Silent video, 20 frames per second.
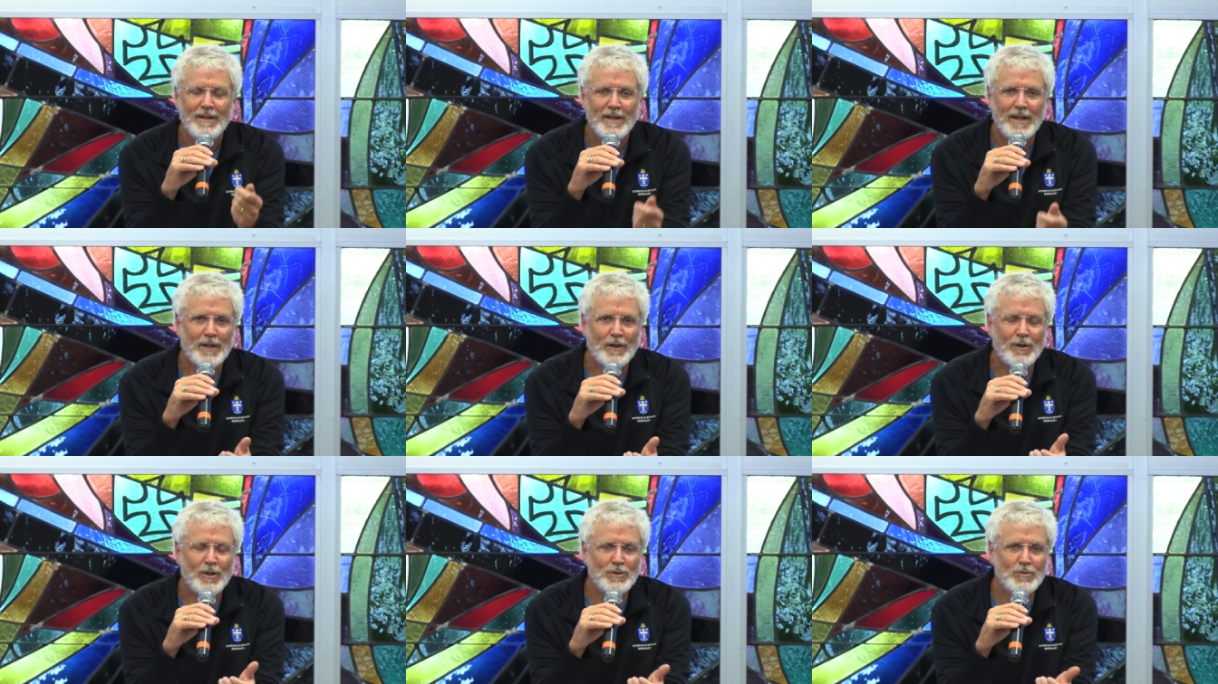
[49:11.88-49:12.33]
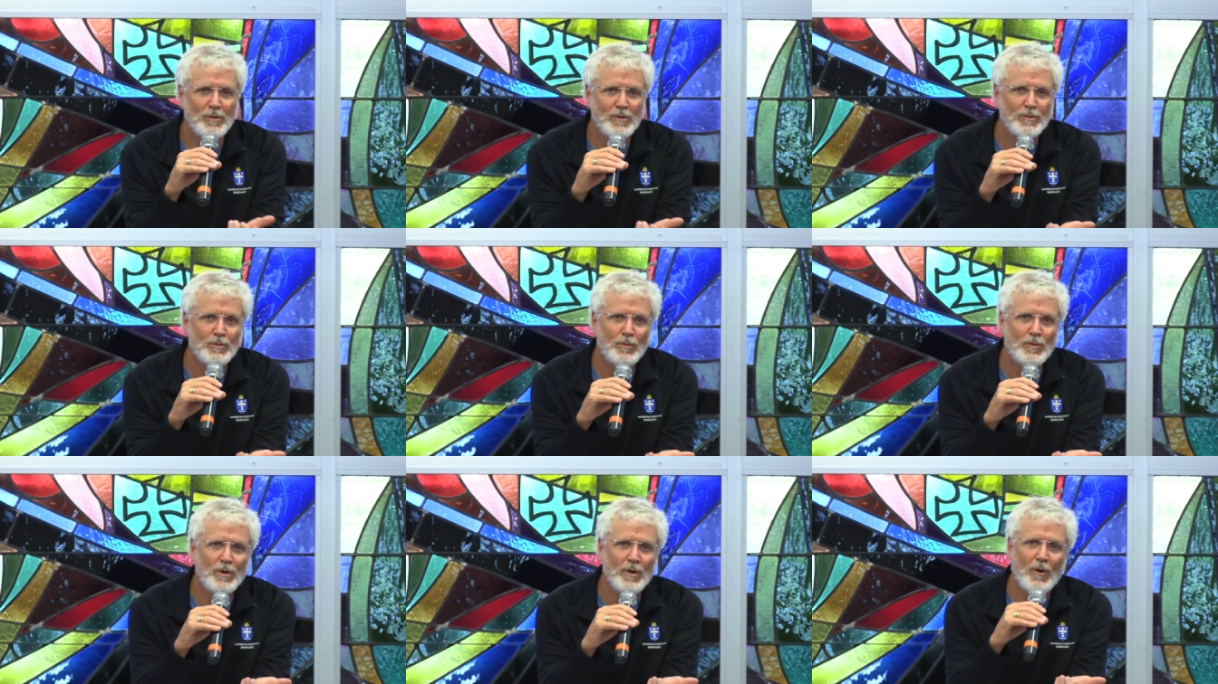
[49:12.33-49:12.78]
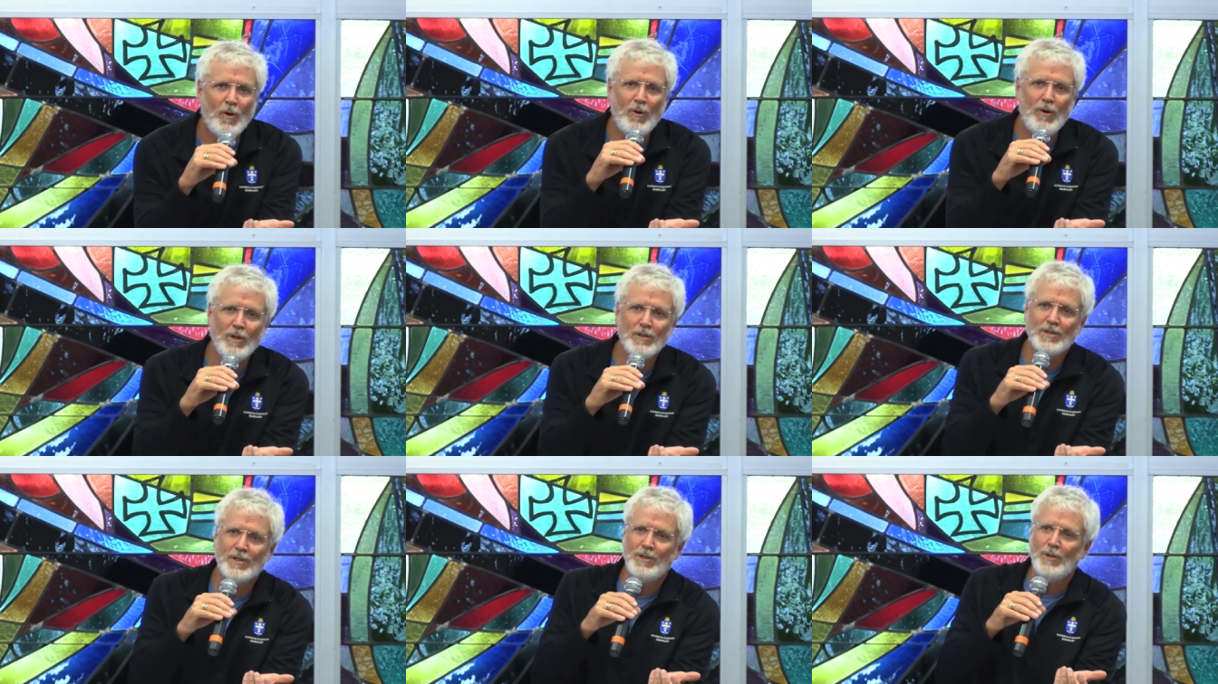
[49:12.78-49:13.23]
Like because we're we're
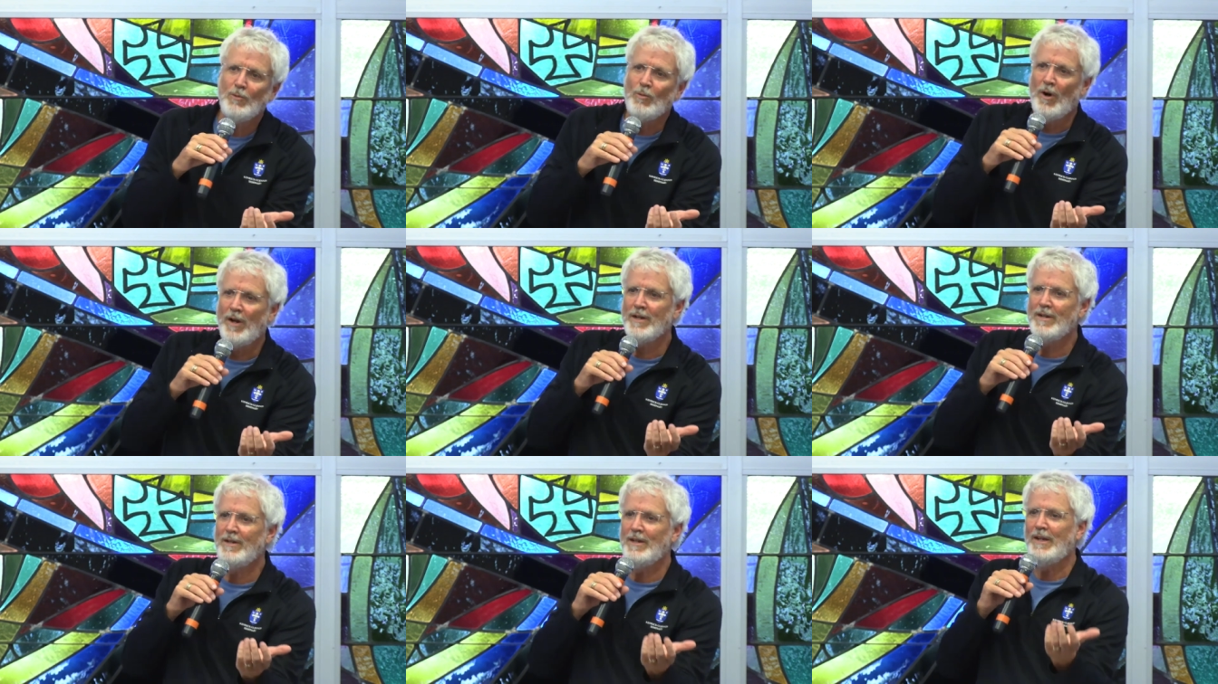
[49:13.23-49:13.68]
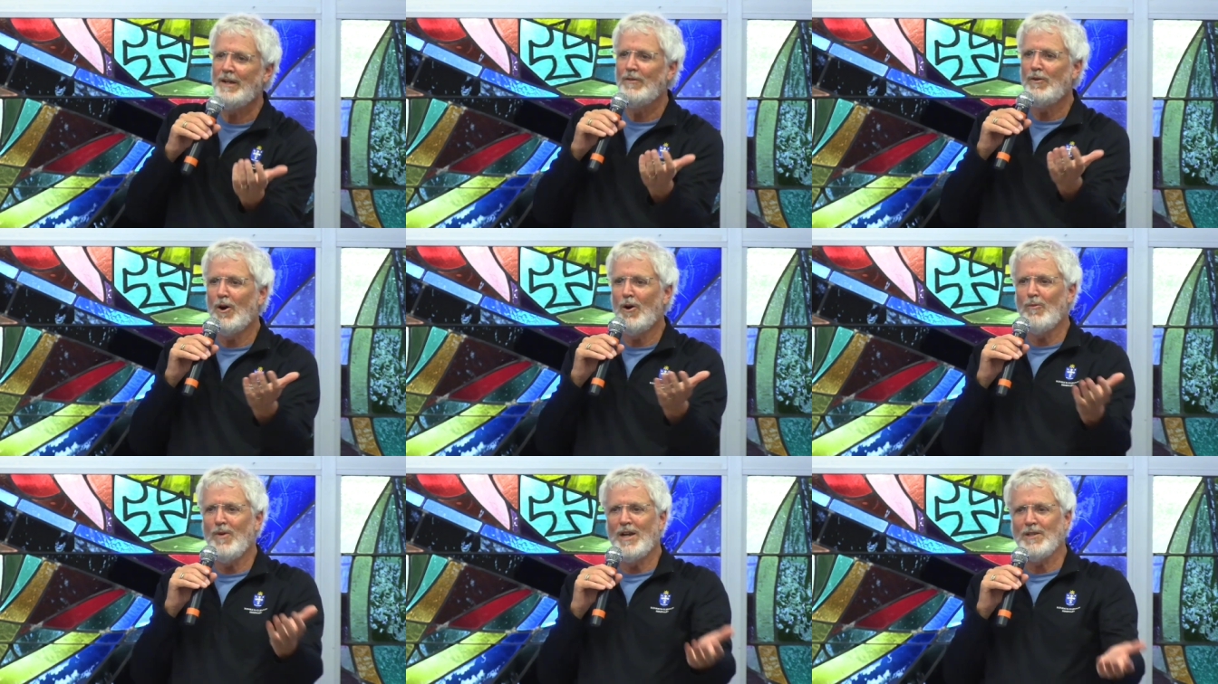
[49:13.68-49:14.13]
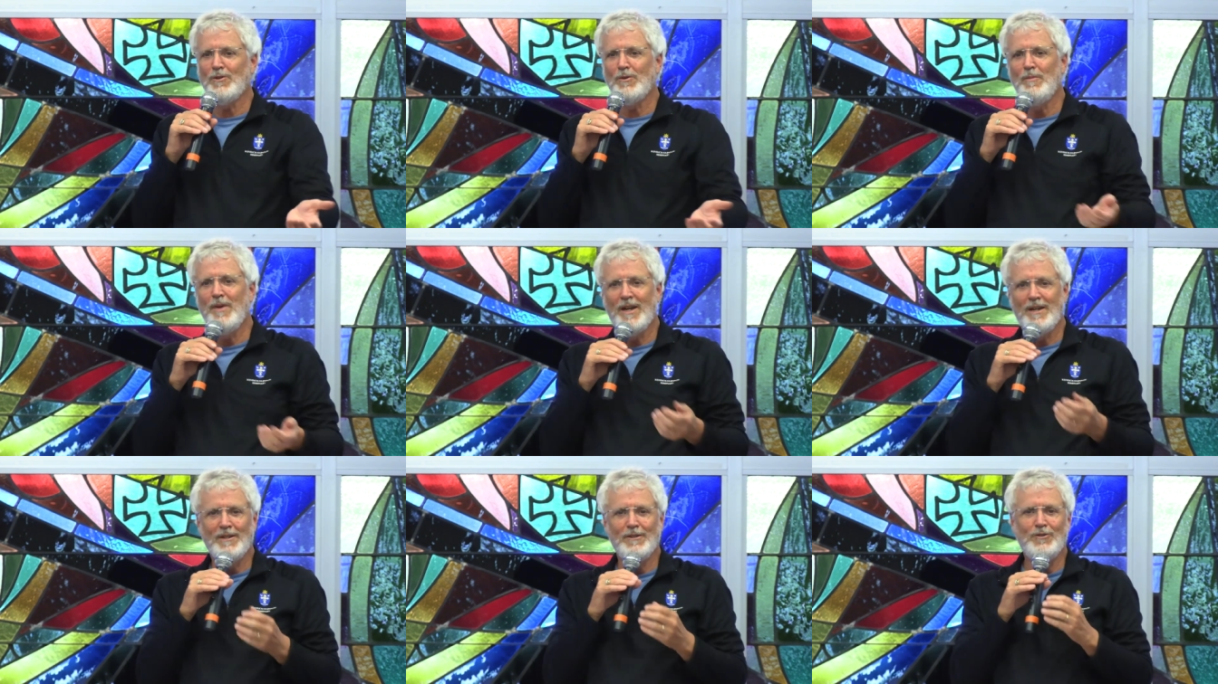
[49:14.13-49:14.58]
all still wanting to give our
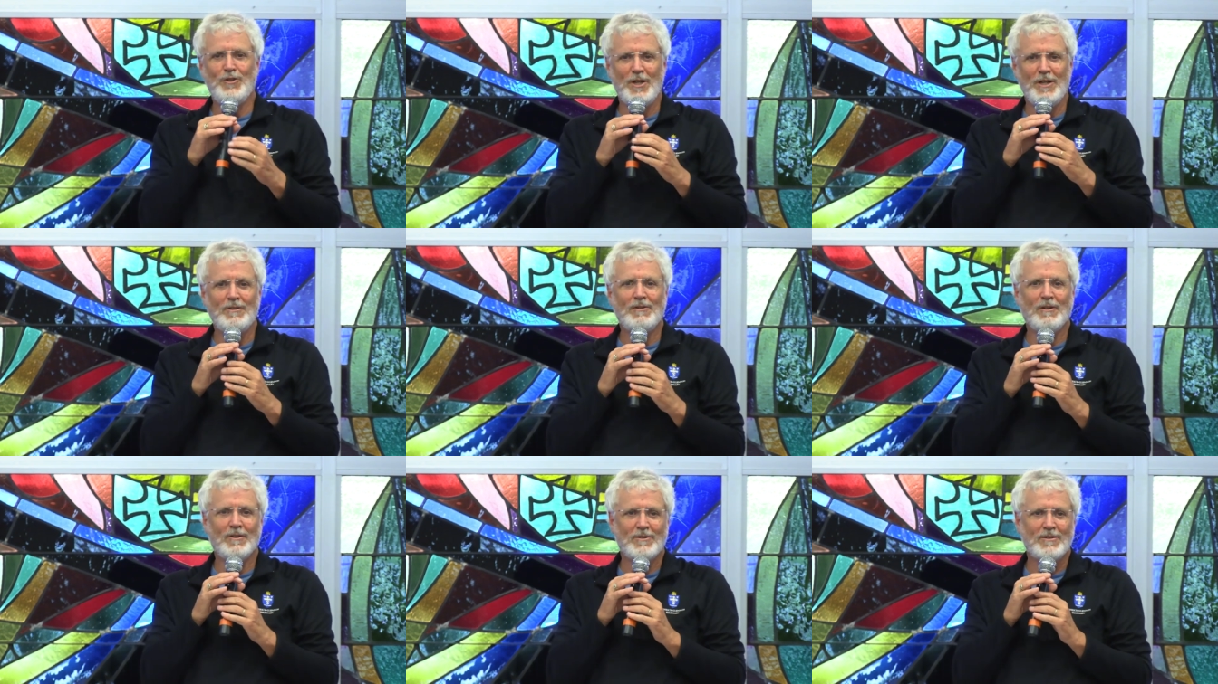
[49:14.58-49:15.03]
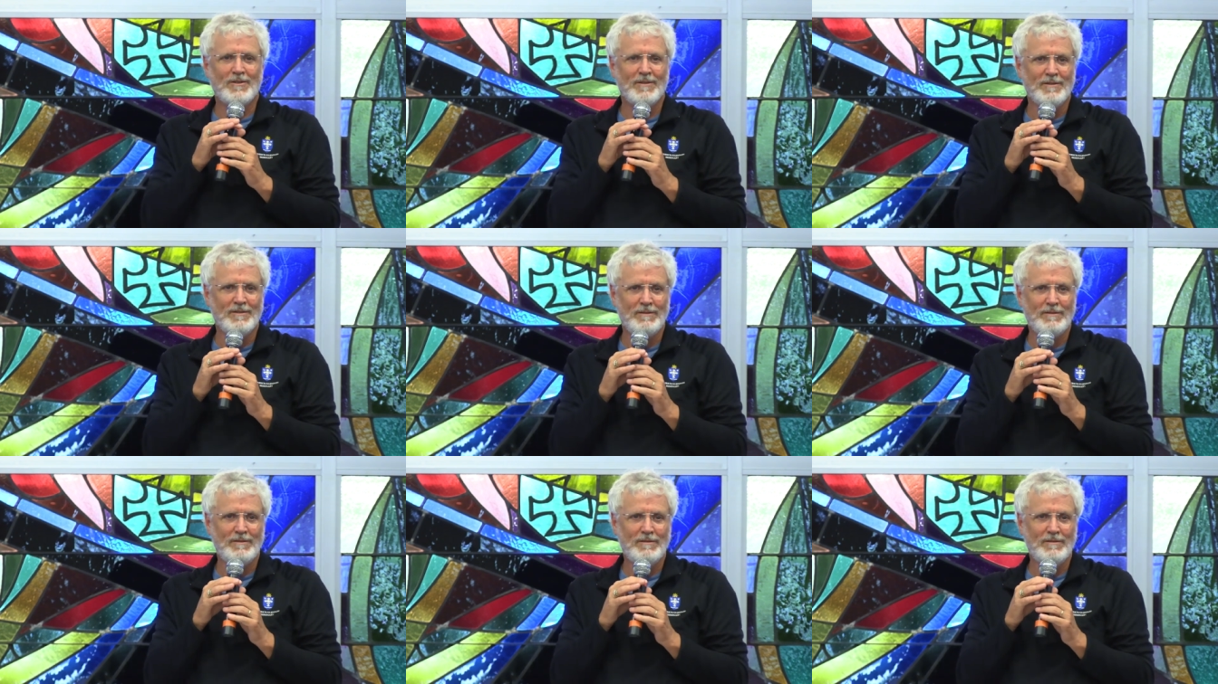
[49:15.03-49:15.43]
resume to Jesus.